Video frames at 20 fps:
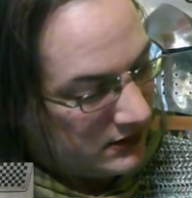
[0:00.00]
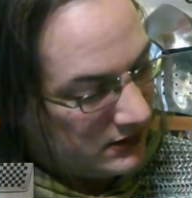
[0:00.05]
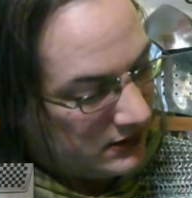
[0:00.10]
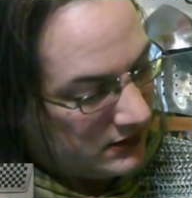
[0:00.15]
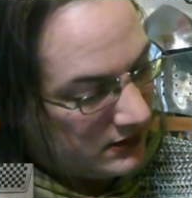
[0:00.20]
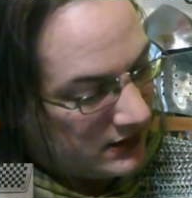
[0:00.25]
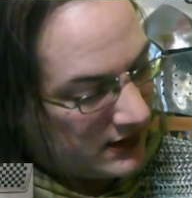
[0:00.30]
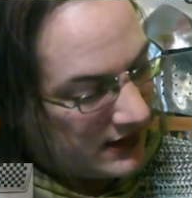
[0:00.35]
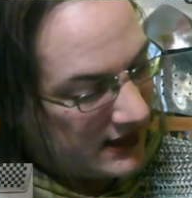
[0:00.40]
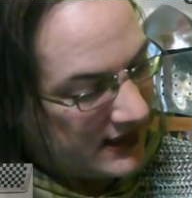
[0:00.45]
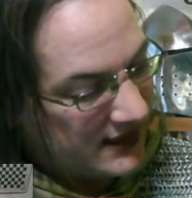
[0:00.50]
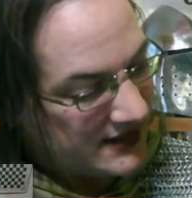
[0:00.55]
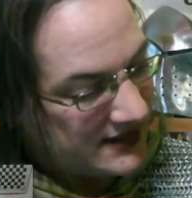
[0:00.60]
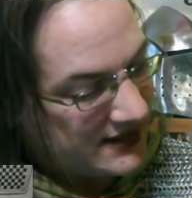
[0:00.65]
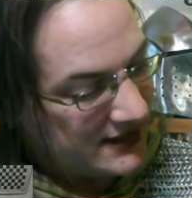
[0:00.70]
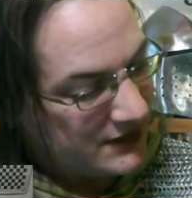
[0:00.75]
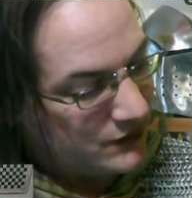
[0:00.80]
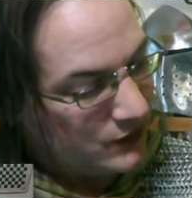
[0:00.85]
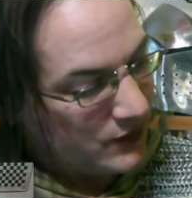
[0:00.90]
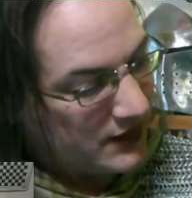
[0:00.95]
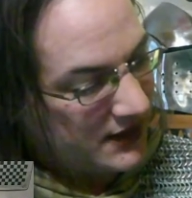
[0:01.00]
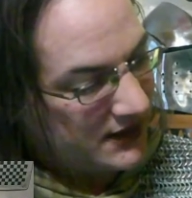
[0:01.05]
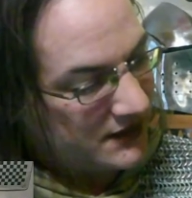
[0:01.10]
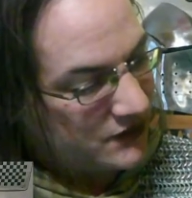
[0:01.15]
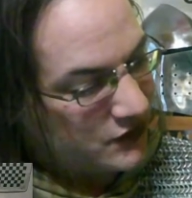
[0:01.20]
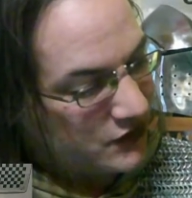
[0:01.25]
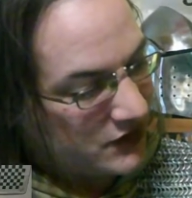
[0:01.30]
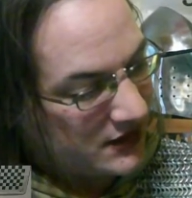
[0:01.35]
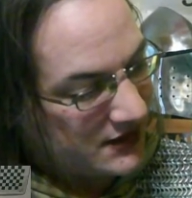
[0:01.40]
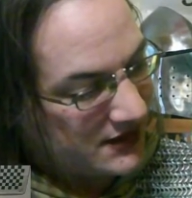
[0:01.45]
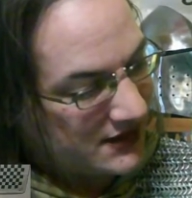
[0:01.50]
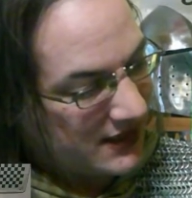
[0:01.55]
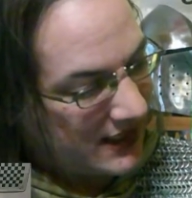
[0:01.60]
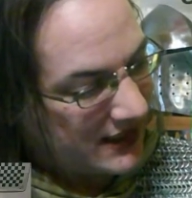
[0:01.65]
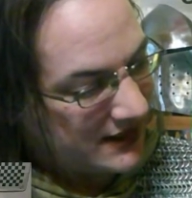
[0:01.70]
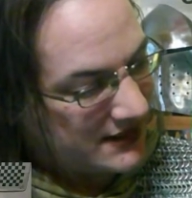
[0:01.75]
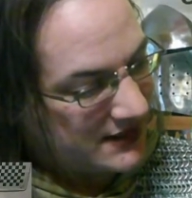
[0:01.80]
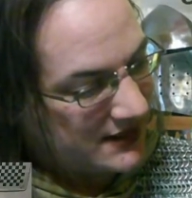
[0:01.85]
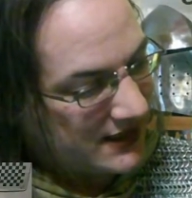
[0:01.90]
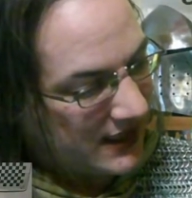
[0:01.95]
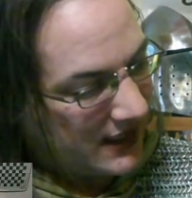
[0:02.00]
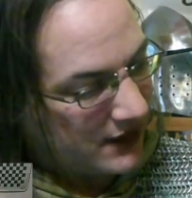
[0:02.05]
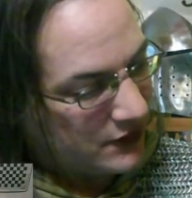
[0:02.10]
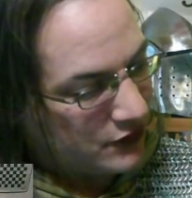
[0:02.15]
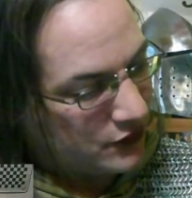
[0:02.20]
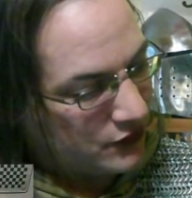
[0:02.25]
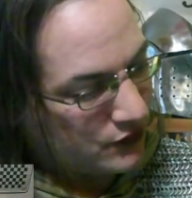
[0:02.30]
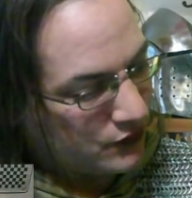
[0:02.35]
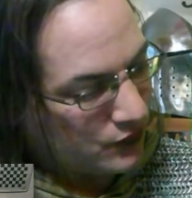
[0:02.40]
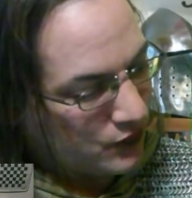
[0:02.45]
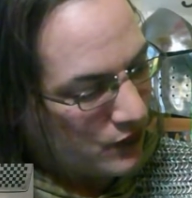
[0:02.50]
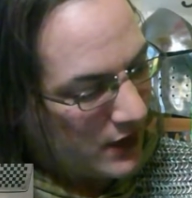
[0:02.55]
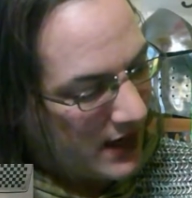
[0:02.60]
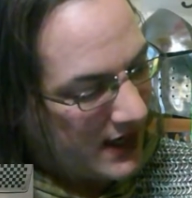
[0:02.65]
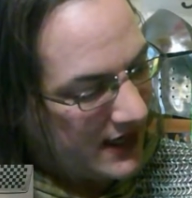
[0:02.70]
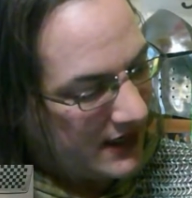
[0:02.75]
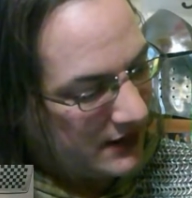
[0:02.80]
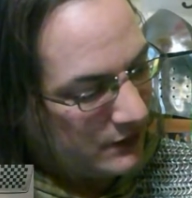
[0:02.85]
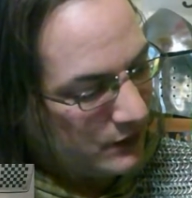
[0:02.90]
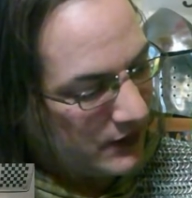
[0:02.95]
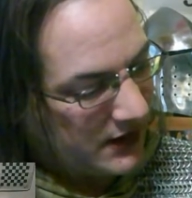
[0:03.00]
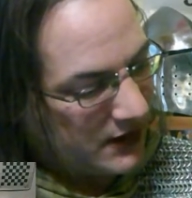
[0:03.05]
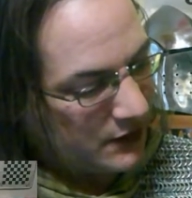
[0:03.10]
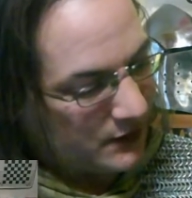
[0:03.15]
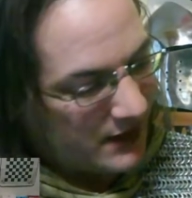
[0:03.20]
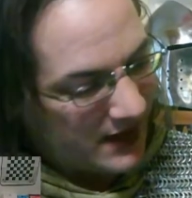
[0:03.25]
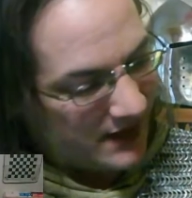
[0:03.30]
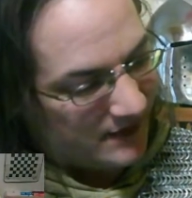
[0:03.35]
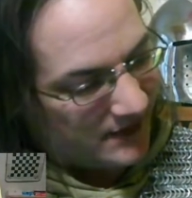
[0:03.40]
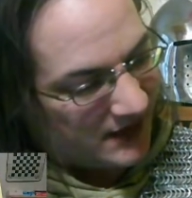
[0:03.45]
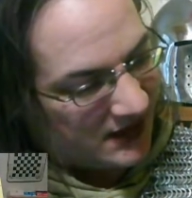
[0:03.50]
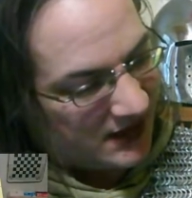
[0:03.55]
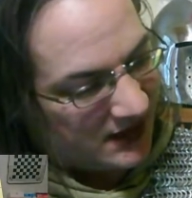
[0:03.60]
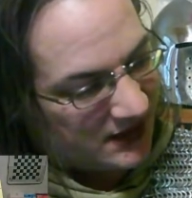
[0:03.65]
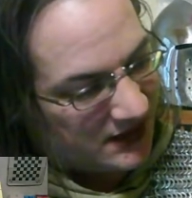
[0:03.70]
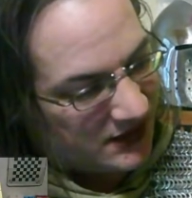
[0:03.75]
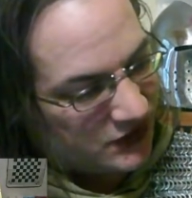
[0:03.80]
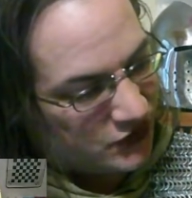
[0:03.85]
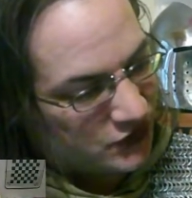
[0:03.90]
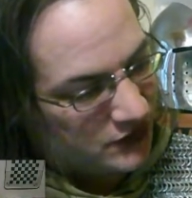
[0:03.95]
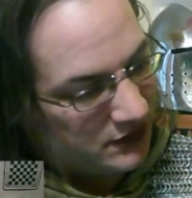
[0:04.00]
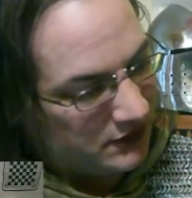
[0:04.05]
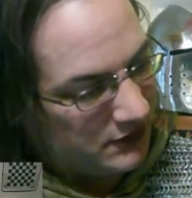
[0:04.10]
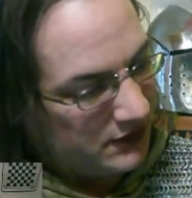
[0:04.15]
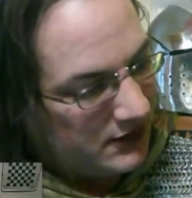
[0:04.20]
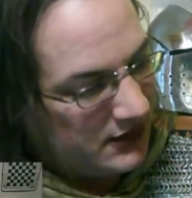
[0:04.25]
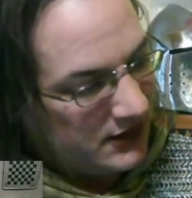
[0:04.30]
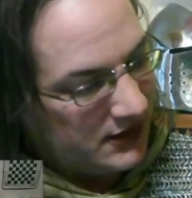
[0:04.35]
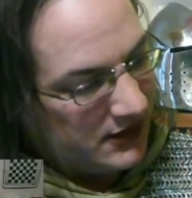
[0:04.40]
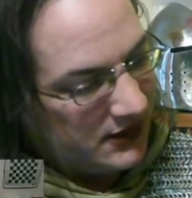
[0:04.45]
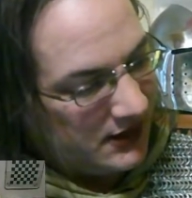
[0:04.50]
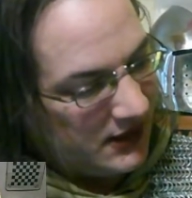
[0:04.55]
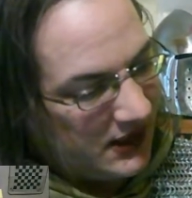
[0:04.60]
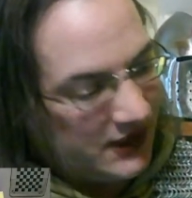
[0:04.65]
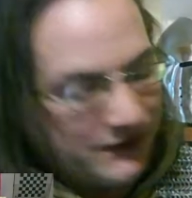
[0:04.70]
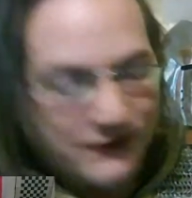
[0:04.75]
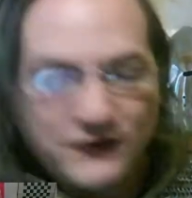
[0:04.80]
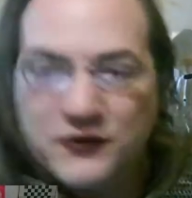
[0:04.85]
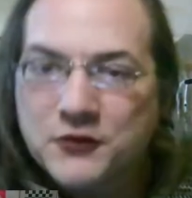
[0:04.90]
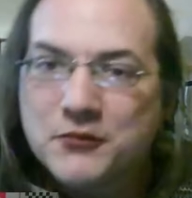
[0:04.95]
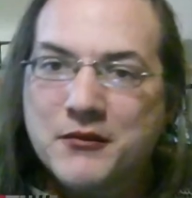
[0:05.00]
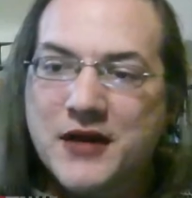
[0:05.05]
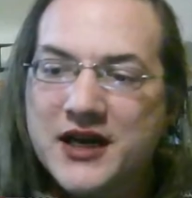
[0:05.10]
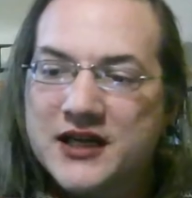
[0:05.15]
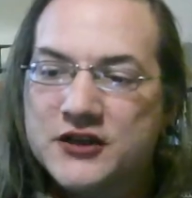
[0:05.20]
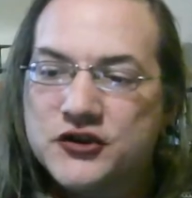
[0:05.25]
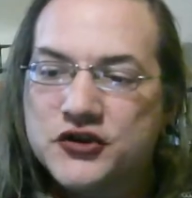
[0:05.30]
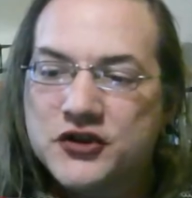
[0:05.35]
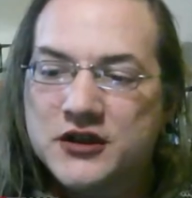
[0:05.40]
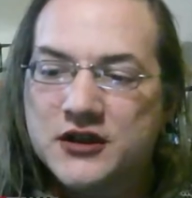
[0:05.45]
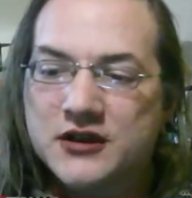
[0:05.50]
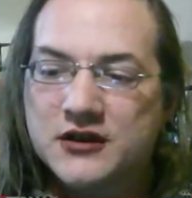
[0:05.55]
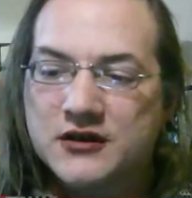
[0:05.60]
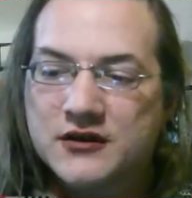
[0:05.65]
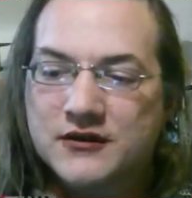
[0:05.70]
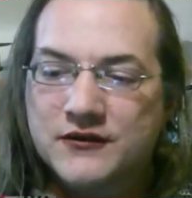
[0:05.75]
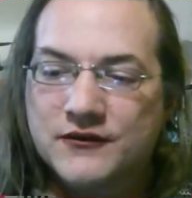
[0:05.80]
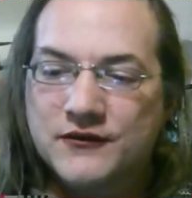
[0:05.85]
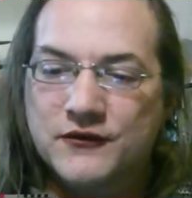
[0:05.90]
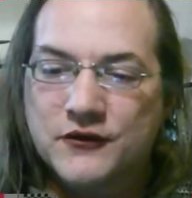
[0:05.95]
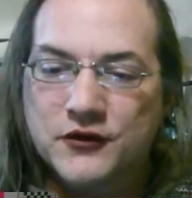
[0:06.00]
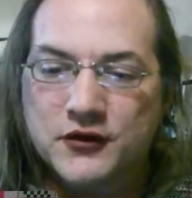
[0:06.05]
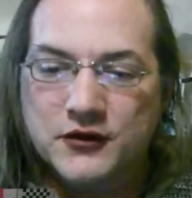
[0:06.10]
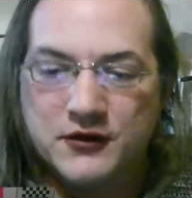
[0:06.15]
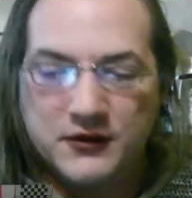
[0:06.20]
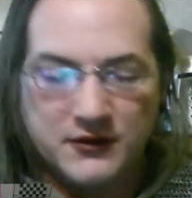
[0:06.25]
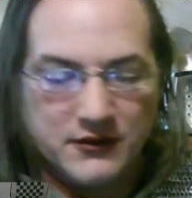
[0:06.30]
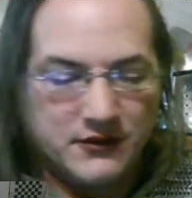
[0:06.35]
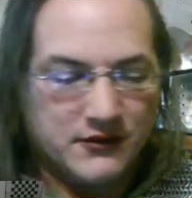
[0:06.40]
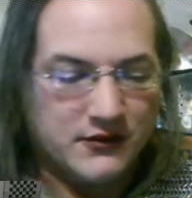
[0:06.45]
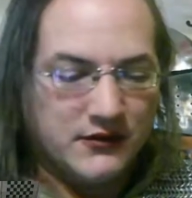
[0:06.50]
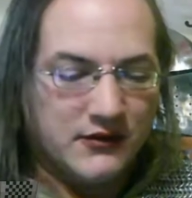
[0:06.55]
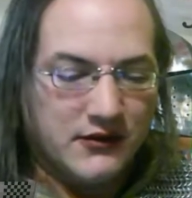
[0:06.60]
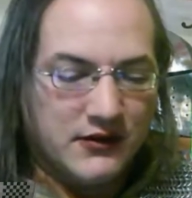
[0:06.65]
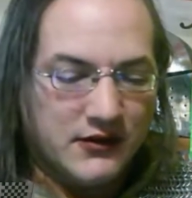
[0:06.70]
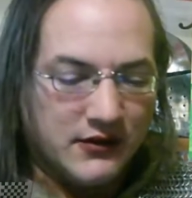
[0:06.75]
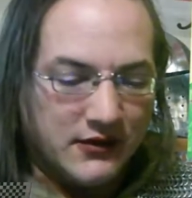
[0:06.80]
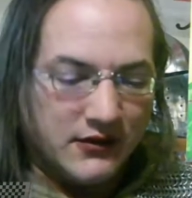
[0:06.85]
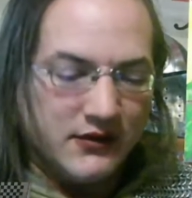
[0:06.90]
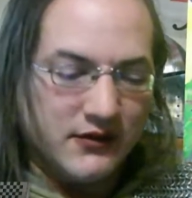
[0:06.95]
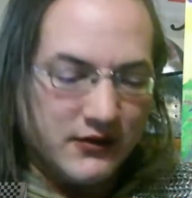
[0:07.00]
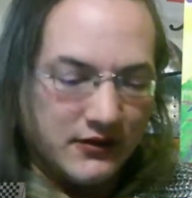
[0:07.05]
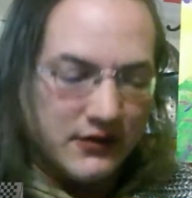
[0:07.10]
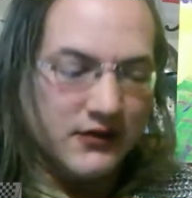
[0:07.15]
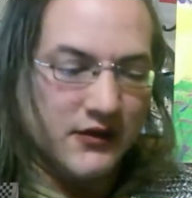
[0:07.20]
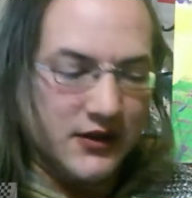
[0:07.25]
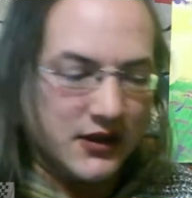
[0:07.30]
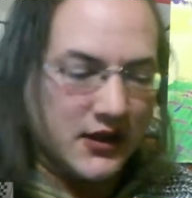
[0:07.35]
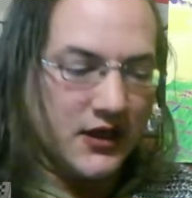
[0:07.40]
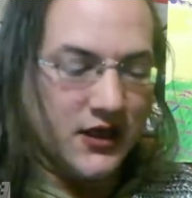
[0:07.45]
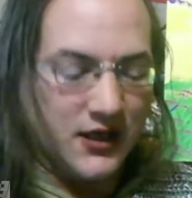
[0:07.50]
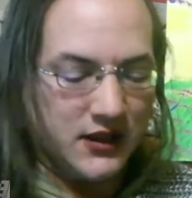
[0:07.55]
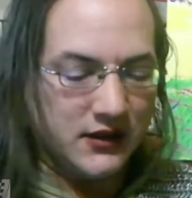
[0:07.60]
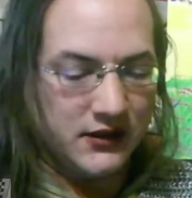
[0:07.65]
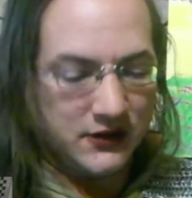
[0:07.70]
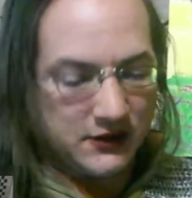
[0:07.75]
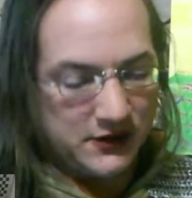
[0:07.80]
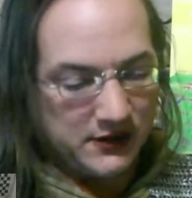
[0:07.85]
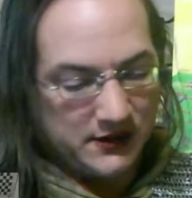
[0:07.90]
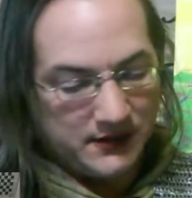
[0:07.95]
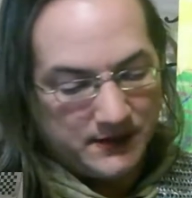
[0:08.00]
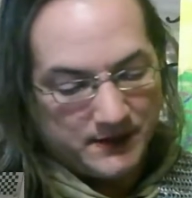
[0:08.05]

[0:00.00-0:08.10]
I guess this one is just a standard red. We don't have any additional information for the color.